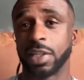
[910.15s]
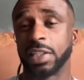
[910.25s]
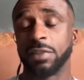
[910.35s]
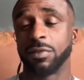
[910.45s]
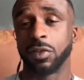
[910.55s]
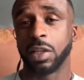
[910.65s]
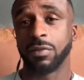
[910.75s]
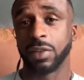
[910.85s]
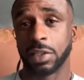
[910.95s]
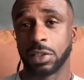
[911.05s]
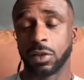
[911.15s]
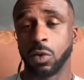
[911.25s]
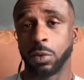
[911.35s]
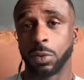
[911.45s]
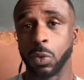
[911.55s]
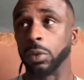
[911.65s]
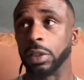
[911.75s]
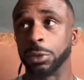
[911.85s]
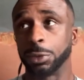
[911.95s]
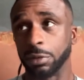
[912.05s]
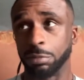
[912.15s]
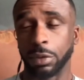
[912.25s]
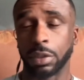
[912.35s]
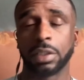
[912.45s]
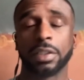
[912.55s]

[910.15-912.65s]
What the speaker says: I didn't even think of it as a quote unquote leadership book.